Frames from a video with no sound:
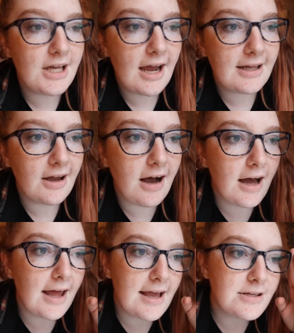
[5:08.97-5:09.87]
I
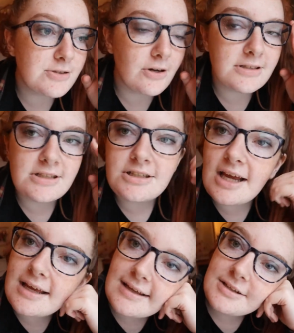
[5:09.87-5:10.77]
got a sausage,
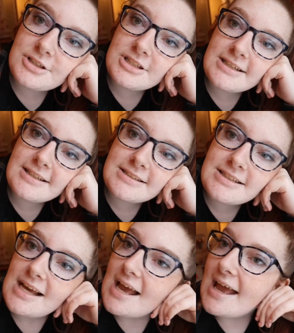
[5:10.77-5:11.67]
egg, and cheese,
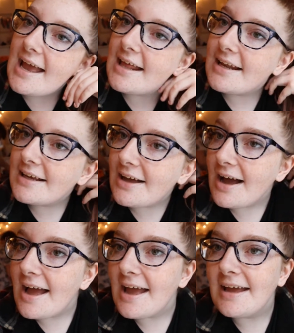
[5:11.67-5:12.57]
And I
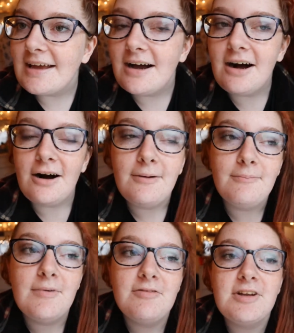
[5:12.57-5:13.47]
got a
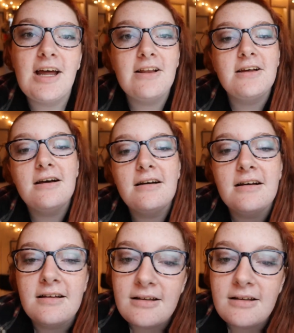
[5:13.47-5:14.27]
vanilla